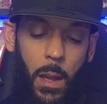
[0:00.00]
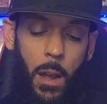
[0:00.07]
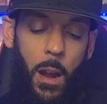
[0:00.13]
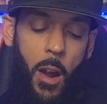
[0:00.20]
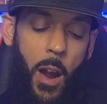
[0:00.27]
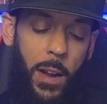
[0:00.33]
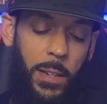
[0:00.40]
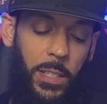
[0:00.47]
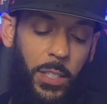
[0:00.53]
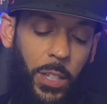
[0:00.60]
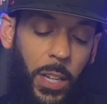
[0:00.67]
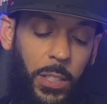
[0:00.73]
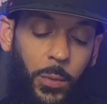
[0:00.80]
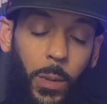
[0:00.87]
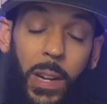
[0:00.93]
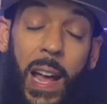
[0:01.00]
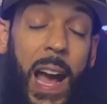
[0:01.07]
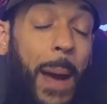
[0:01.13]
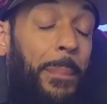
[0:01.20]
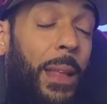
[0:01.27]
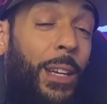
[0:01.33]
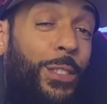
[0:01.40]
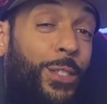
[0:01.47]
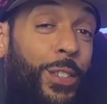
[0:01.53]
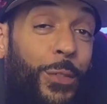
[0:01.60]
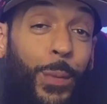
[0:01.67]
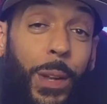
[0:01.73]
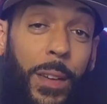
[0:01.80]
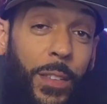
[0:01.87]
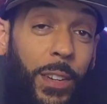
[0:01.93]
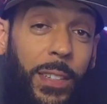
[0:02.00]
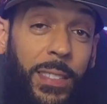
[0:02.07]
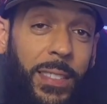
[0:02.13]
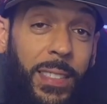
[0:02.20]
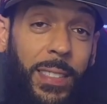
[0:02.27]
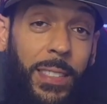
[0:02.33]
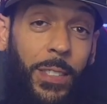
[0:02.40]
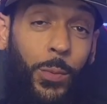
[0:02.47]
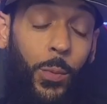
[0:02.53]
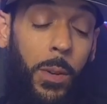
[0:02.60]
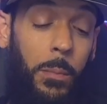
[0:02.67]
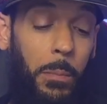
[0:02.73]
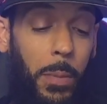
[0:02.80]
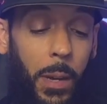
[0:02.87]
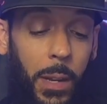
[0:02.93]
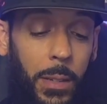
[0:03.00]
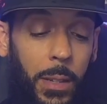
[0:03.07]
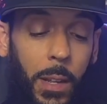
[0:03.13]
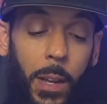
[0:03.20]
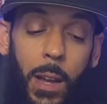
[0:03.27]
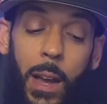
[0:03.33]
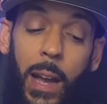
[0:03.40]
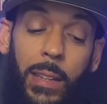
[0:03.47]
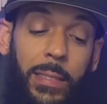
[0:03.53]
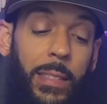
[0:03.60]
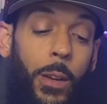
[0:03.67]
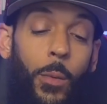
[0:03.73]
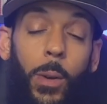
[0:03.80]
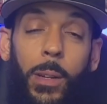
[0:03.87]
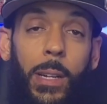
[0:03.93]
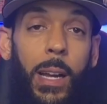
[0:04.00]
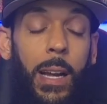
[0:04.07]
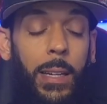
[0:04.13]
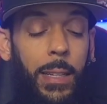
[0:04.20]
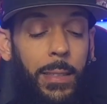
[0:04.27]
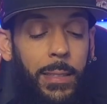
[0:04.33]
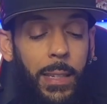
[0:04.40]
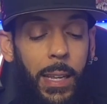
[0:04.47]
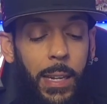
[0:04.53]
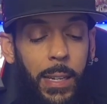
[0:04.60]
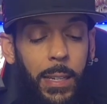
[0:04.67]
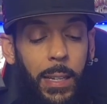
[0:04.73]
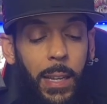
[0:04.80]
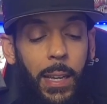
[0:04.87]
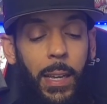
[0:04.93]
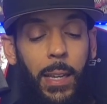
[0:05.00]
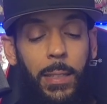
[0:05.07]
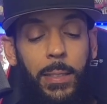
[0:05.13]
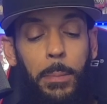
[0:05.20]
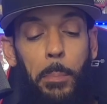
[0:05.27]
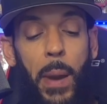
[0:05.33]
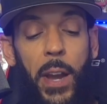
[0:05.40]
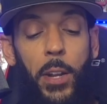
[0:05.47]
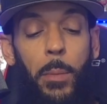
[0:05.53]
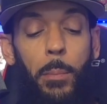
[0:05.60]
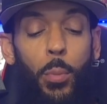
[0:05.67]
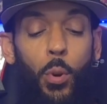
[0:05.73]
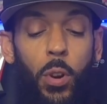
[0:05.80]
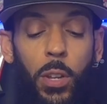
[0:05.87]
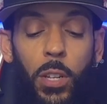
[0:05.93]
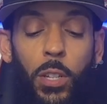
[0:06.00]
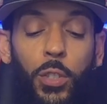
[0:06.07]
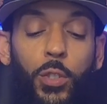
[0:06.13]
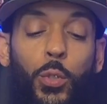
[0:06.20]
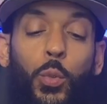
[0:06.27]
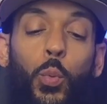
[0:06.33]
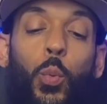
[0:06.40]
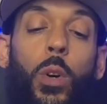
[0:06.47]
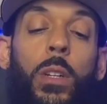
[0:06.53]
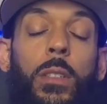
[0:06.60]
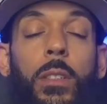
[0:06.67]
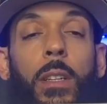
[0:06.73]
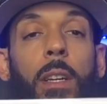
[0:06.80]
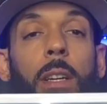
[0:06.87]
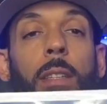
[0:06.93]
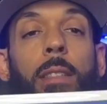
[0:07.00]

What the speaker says: All right, this next one, I'm not sure if we're ever gonna see this one, but I said, why not? Let's get it. It's Spider-Boy issue 1.